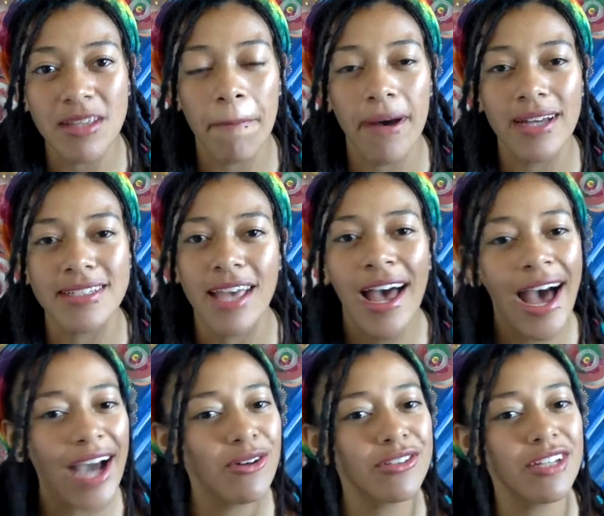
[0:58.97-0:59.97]
but
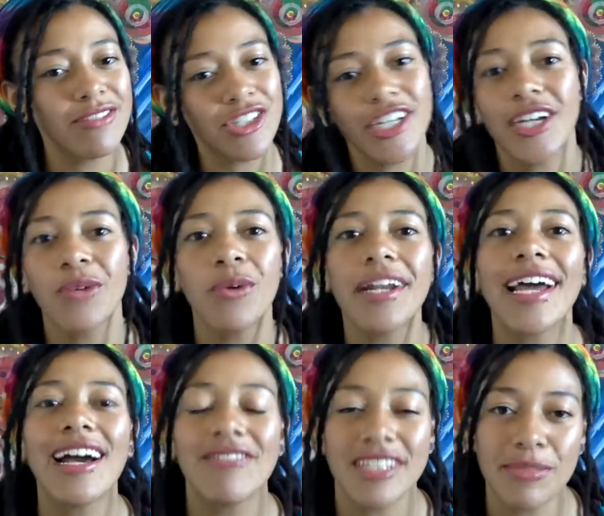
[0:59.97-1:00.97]
I would love to share what
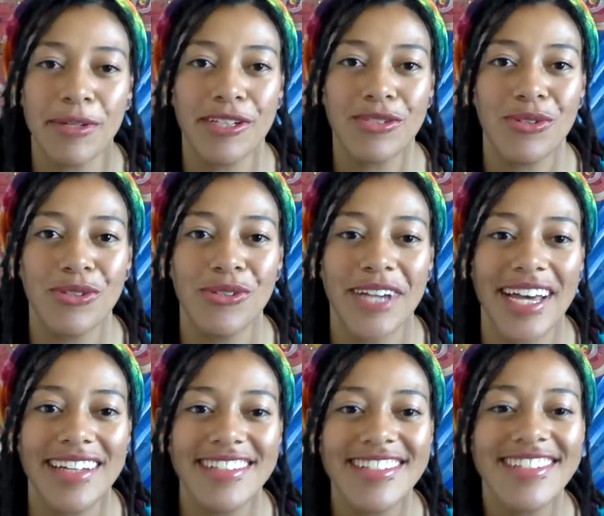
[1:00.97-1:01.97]
I have experienced with you
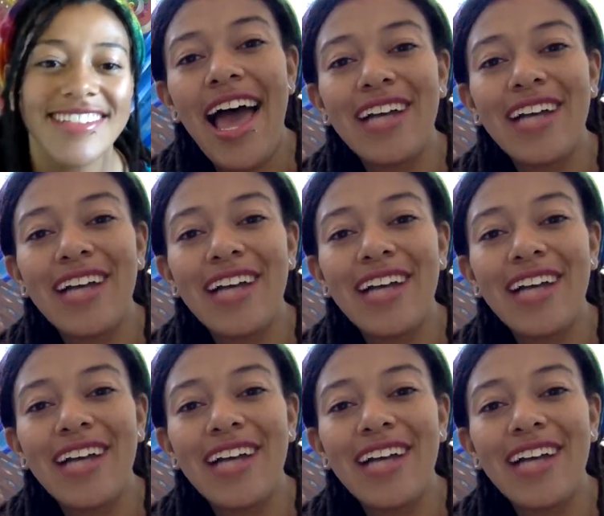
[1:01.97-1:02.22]
guys.